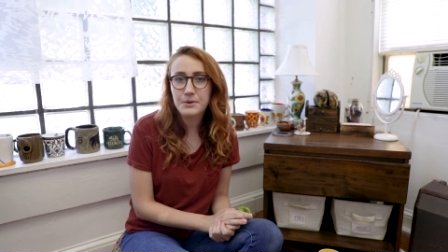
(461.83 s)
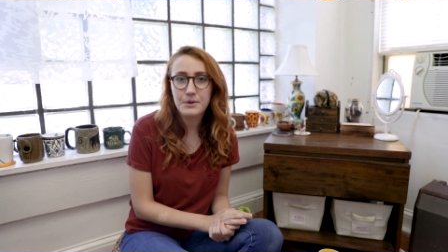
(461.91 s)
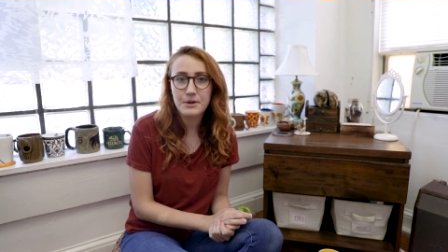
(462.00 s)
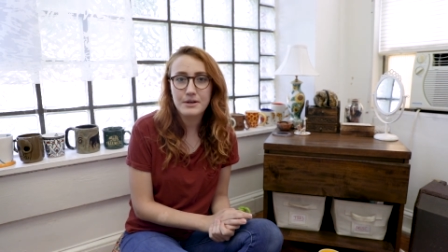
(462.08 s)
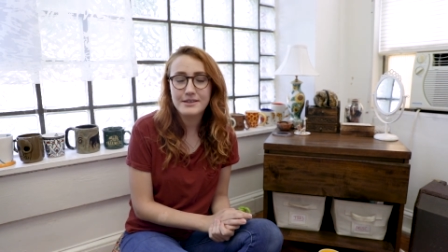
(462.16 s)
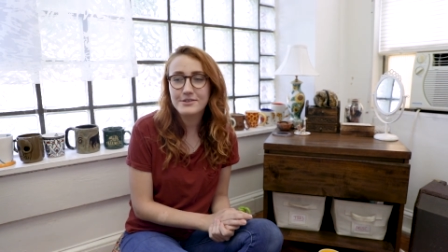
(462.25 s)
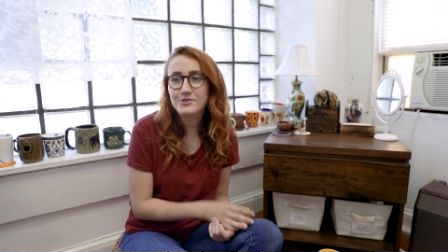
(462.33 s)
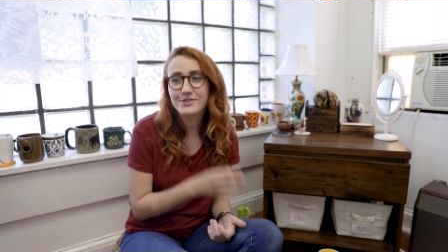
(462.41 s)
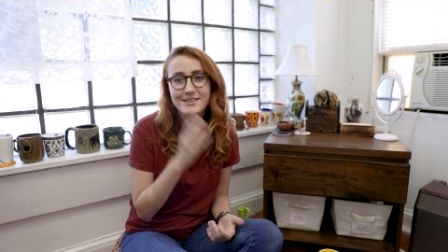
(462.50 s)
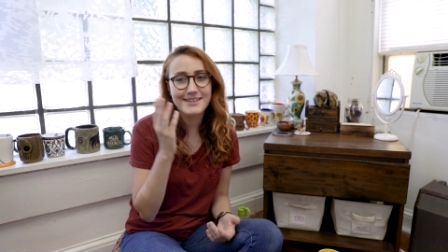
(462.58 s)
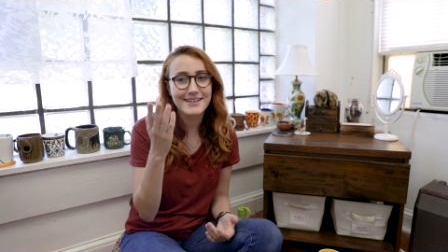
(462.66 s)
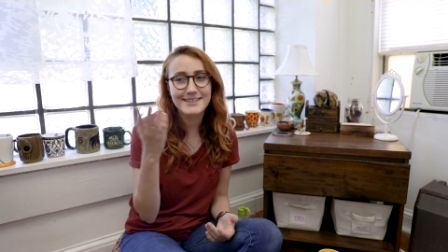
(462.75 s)
or these are
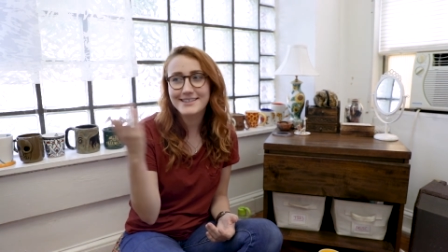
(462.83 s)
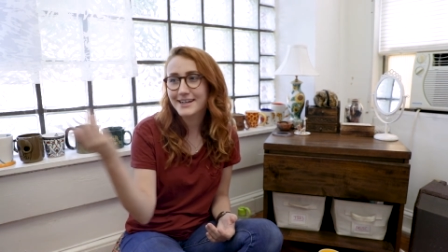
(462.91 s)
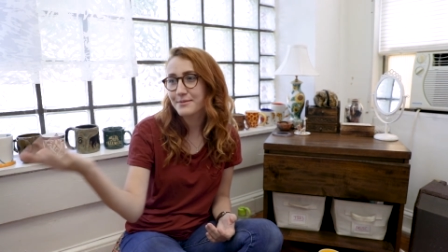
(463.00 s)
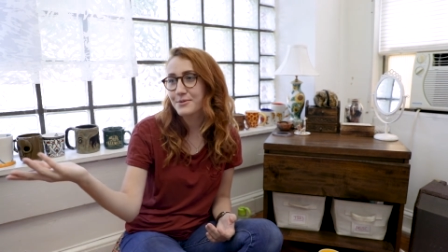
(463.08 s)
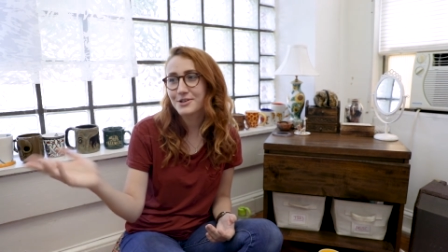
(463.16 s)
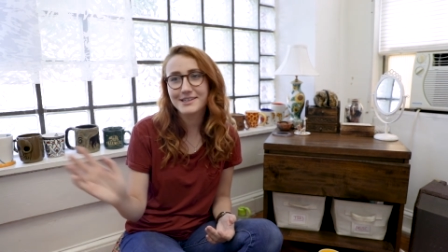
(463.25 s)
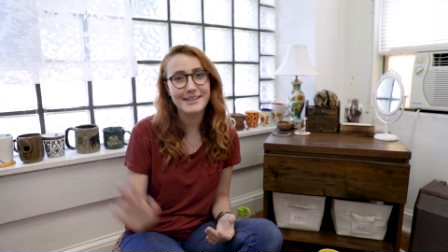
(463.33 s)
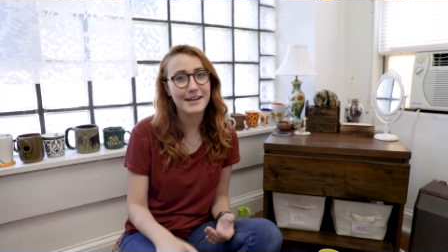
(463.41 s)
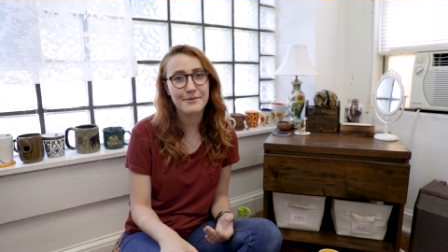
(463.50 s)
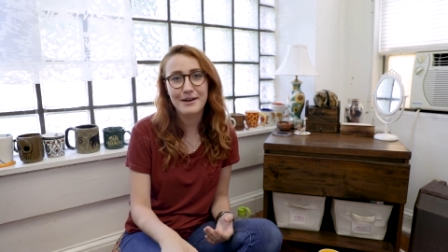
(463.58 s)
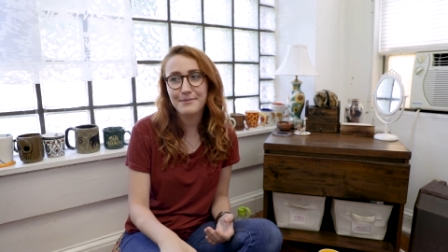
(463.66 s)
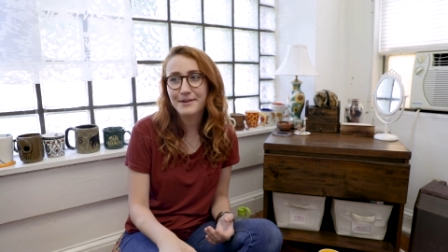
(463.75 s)
just things that I'm looking
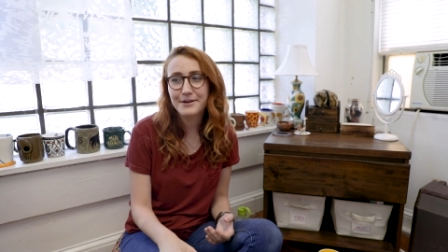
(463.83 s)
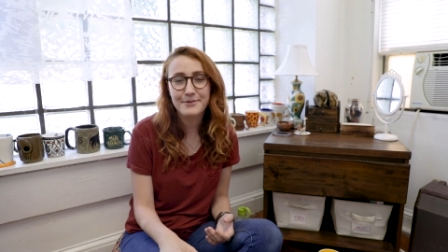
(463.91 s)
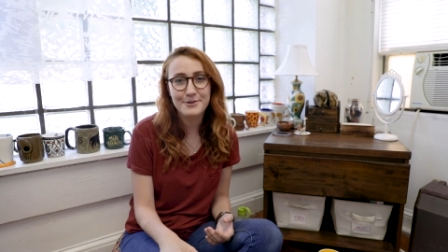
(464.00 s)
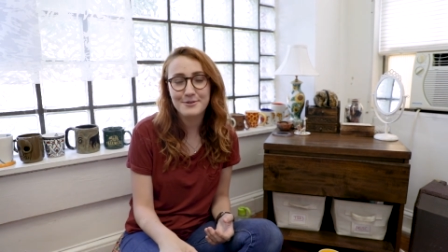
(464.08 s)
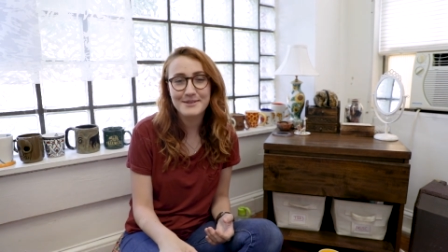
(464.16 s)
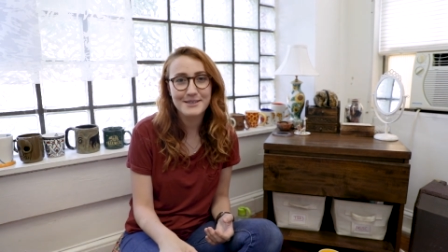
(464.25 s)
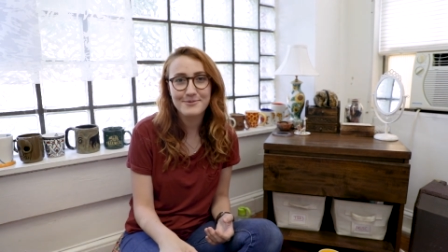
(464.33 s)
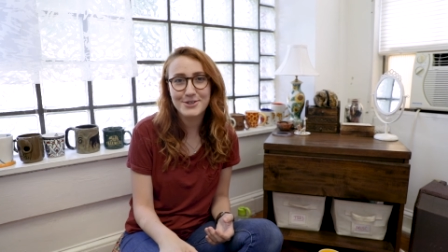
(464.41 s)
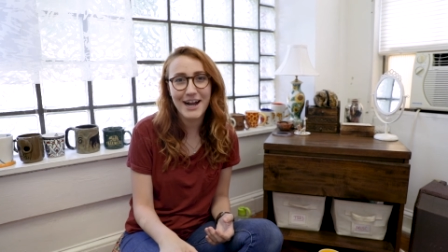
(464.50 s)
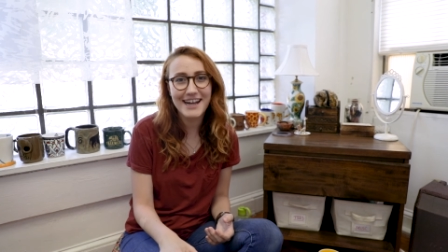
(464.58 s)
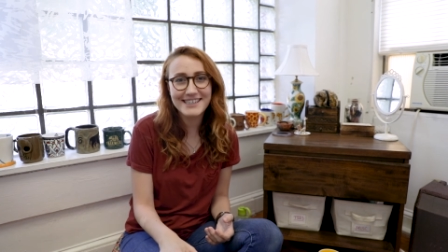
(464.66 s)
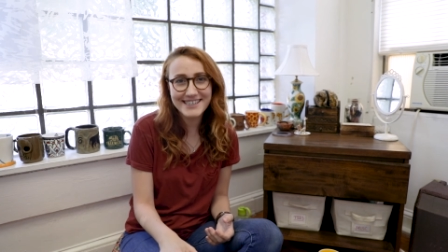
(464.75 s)
at around my room as I'm
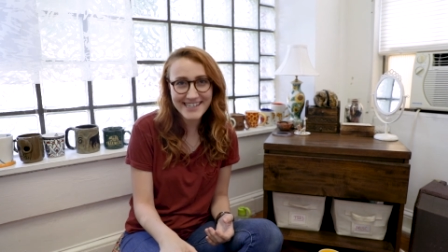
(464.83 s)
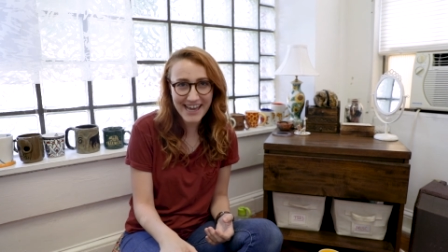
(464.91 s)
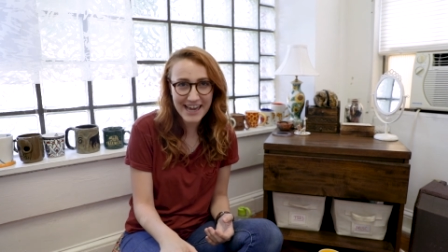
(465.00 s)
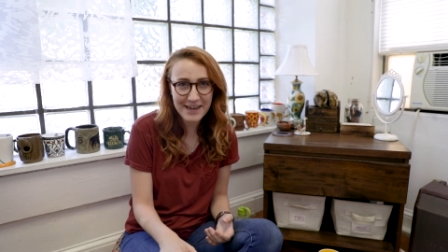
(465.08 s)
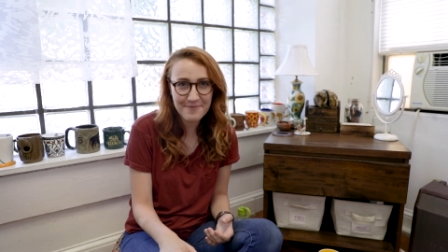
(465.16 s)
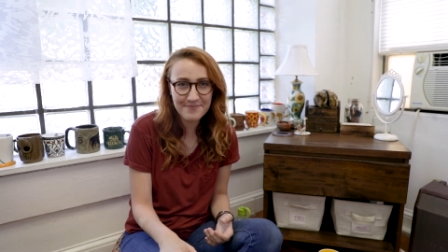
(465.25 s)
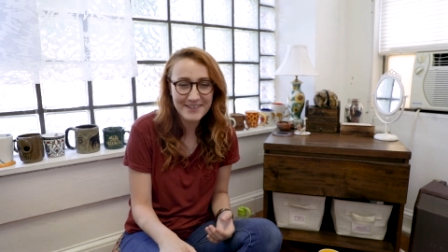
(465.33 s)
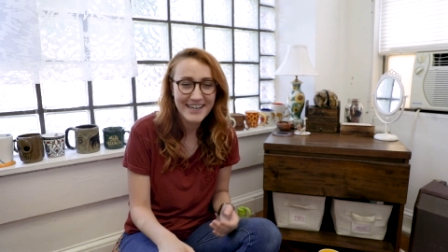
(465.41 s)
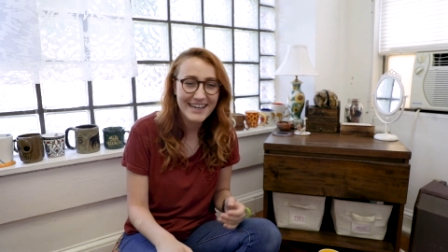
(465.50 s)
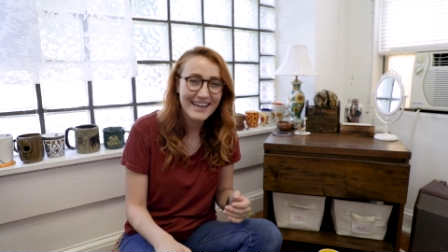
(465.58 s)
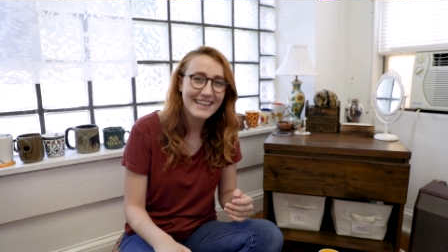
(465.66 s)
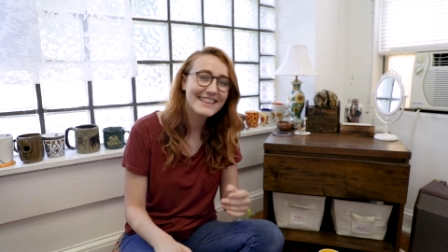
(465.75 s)
trying to name
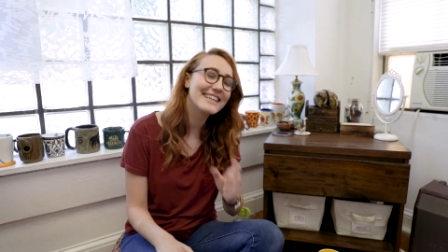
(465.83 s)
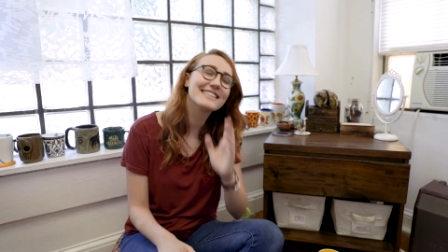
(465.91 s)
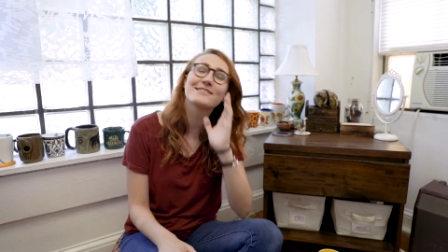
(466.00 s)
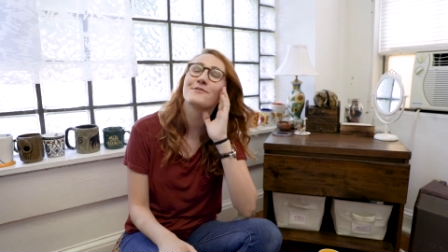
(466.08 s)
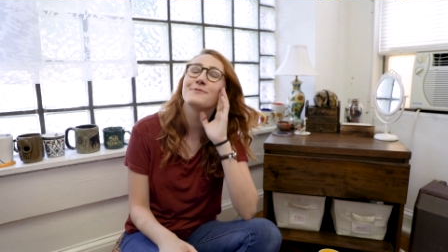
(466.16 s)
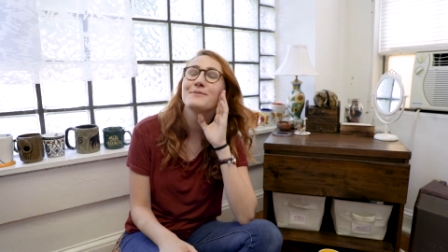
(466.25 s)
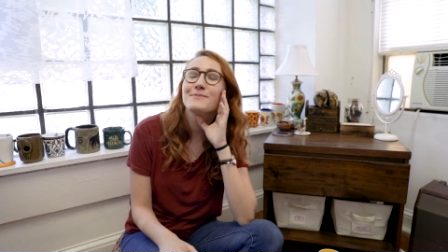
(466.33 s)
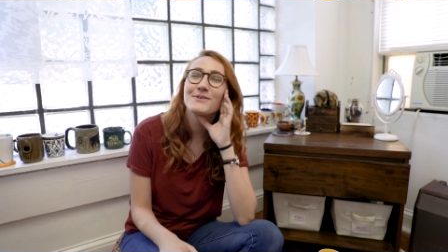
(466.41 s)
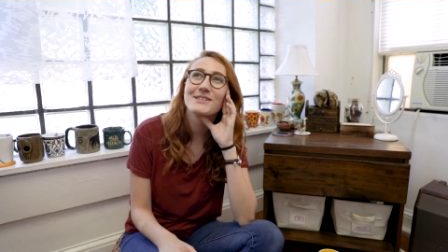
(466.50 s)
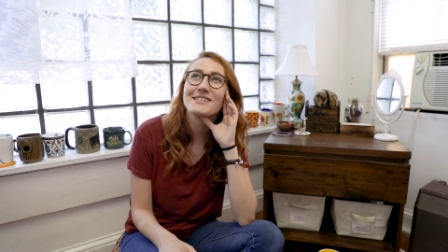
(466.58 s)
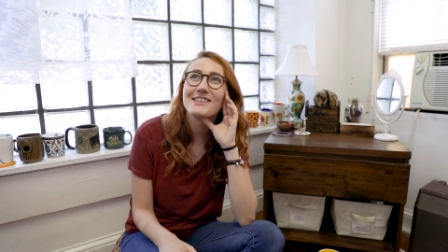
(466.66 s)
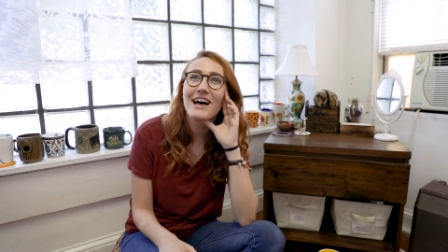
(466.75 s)
things for
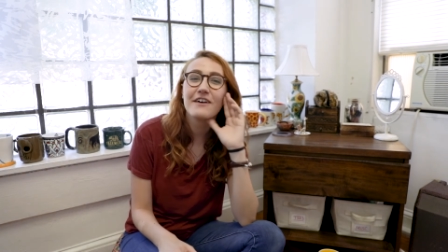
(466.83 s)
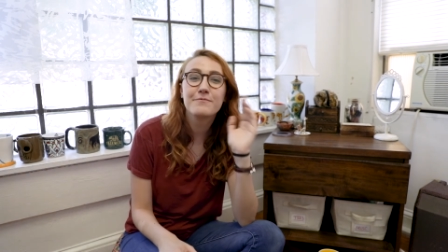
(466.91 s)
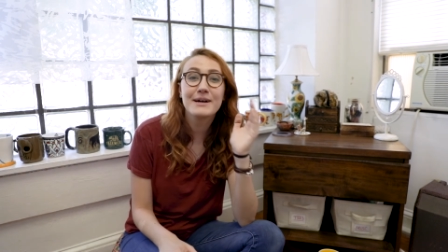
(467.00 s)
people to love.